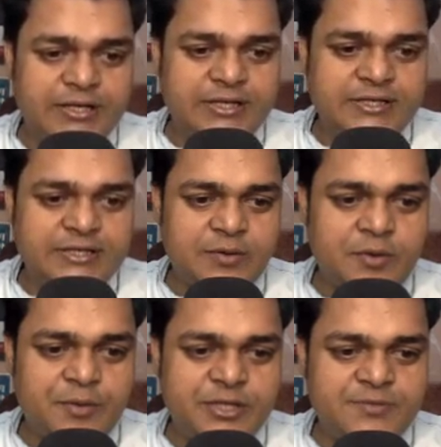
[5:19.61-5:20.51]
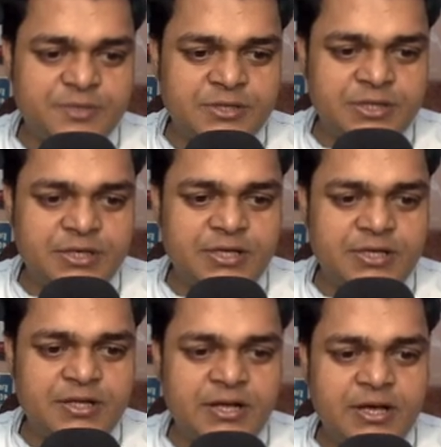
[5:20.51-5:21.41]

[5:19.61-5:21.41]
this is our base machine,